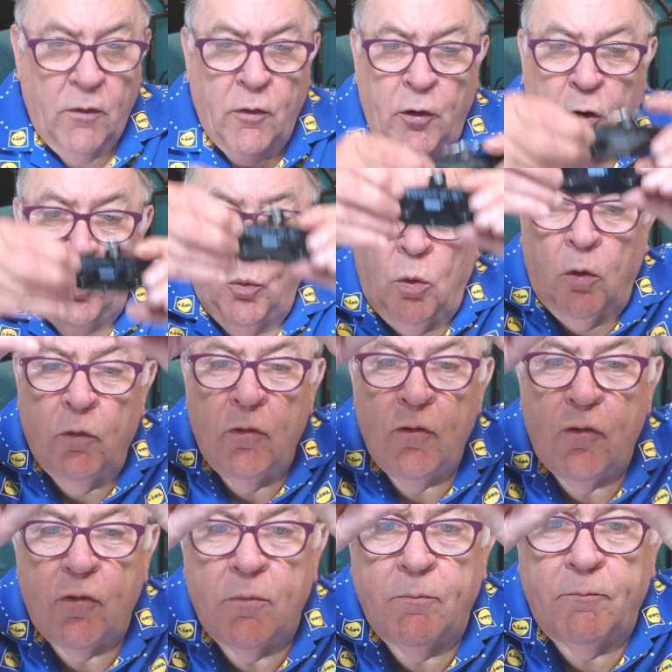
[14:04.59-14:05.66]
the new
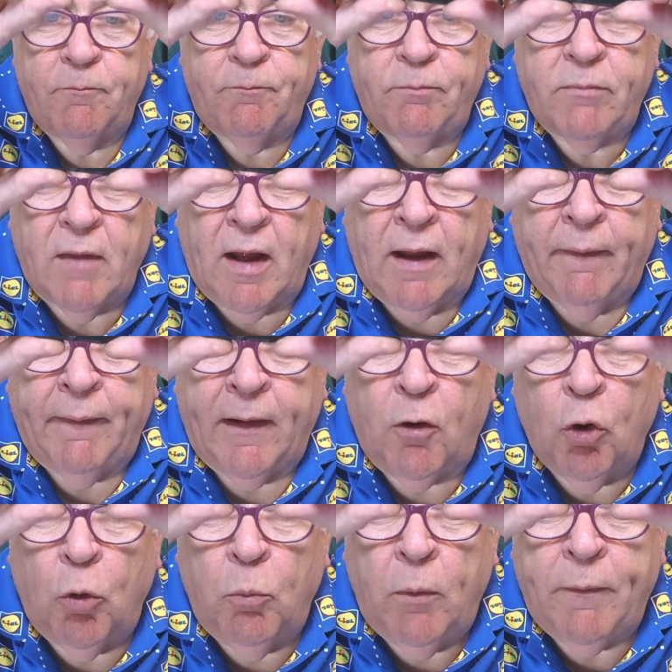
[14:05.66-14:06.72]
ones, and they
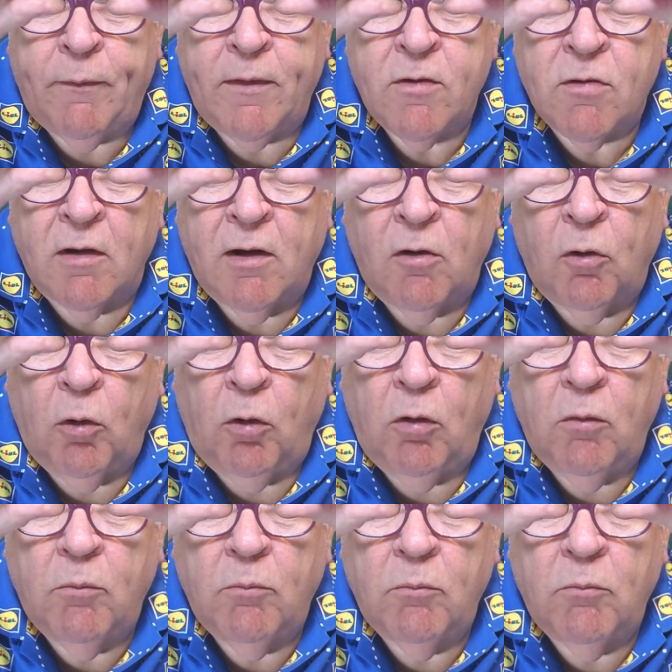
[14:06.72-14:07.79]
come with this little
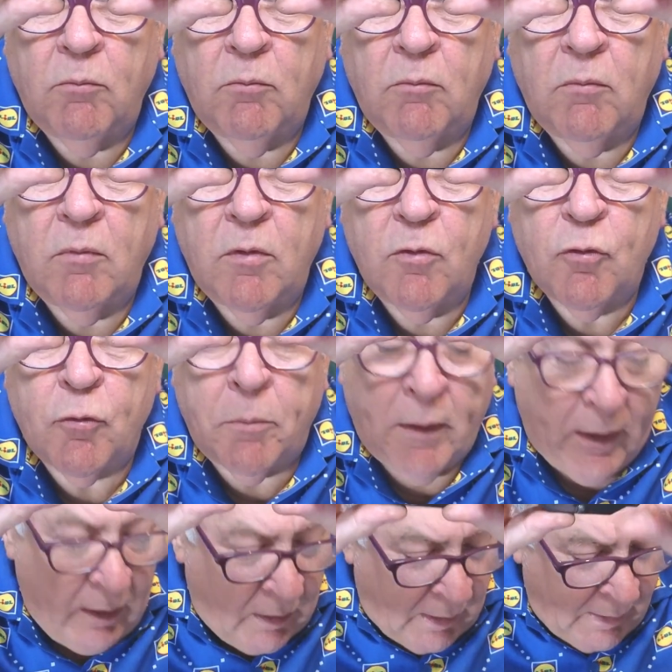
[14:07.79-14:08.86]

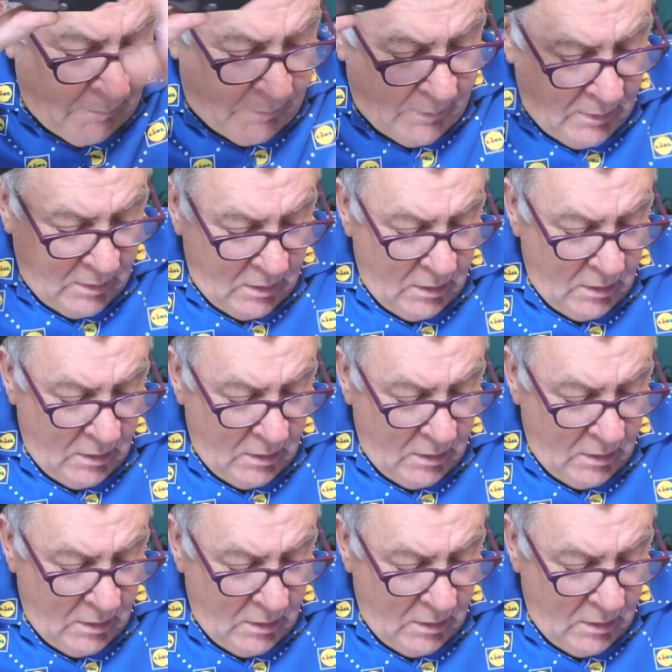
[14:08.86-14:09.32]
spring clip,